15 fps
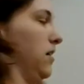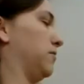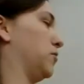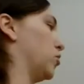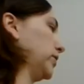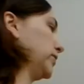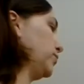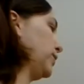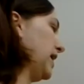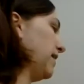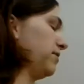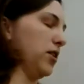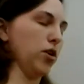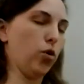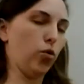of course, we
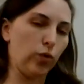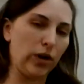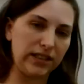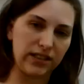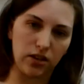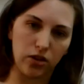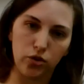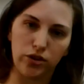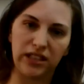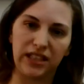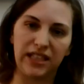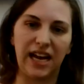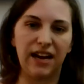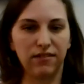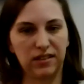have the
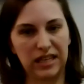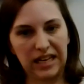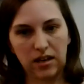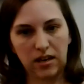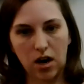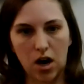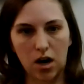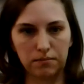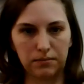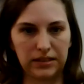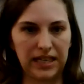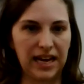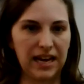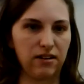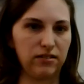resolution, everything calms
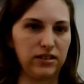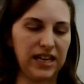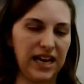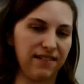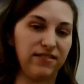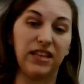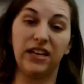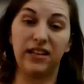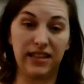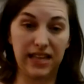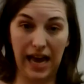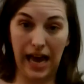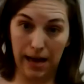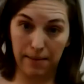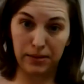down, you have the, the
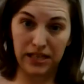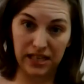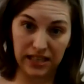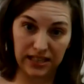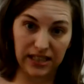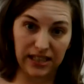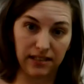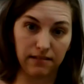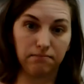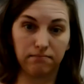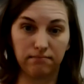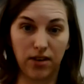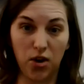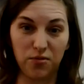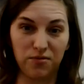happy ending,
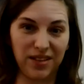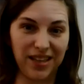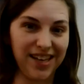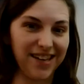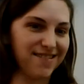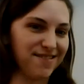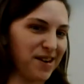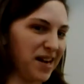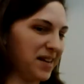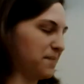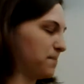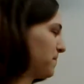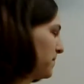hopefully, right?